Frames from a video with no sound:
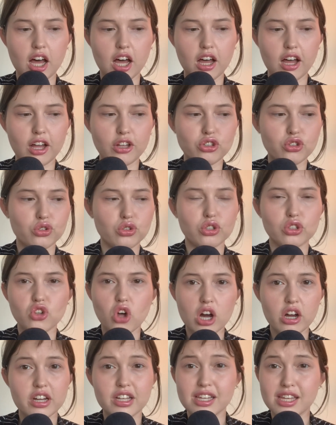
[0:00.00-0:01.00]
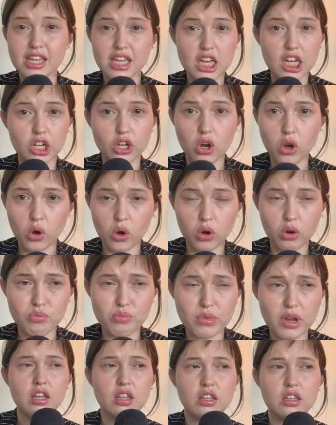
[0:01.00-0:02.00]
under a lock and key at
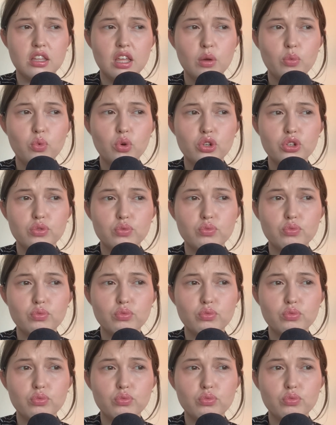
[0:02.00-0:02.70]
home, they would